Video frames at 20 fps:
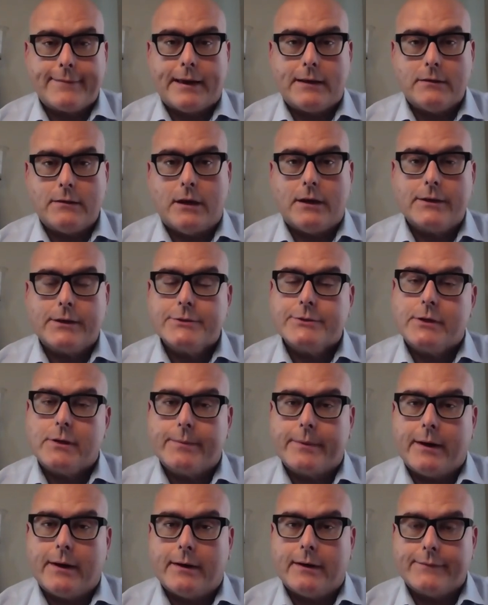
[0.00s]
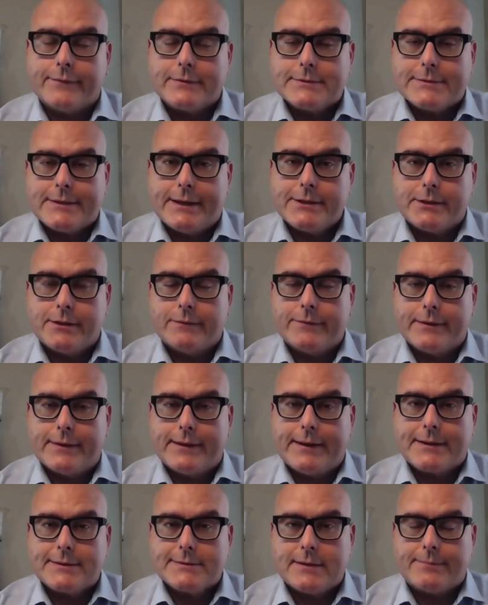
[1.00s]
longer term conversation over the
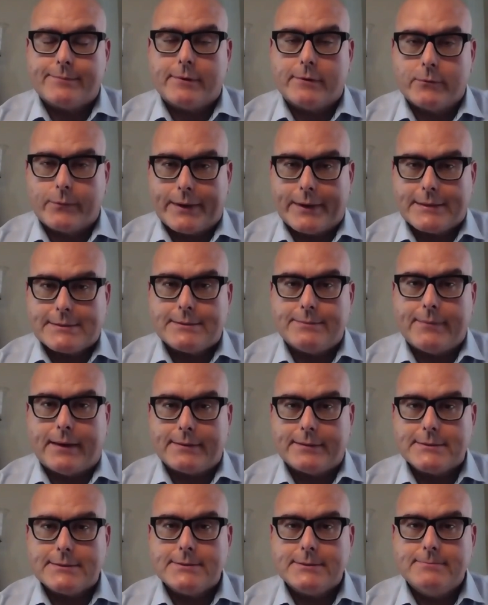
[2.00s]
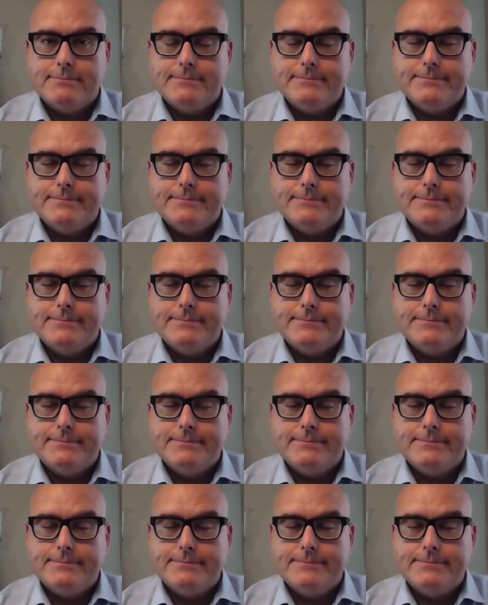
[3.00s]
next number of weeks and months.